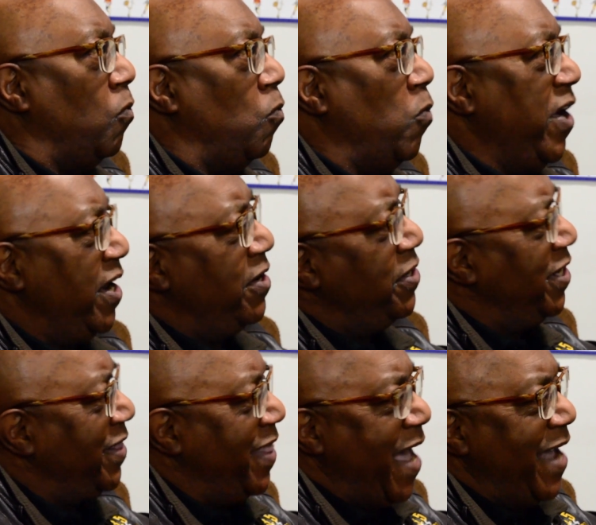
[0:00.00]
Where
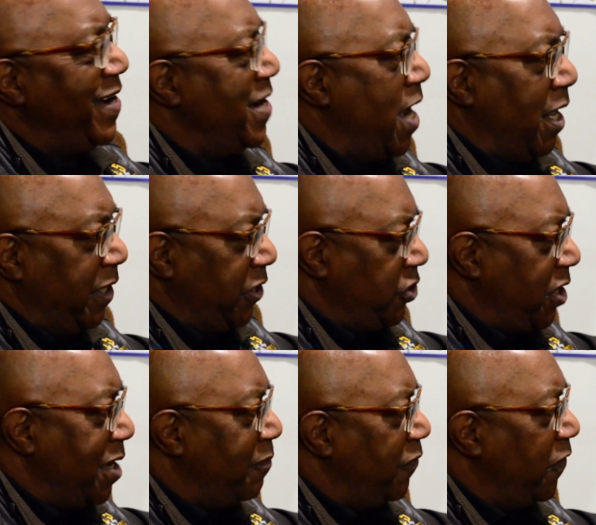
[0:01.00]
did that knowledge
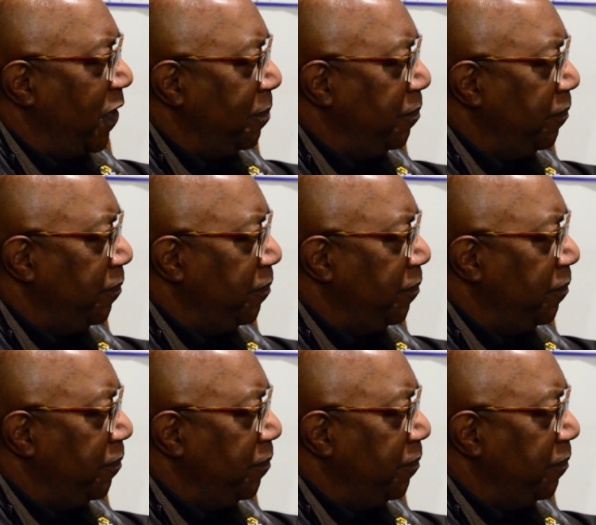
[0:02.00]
come from?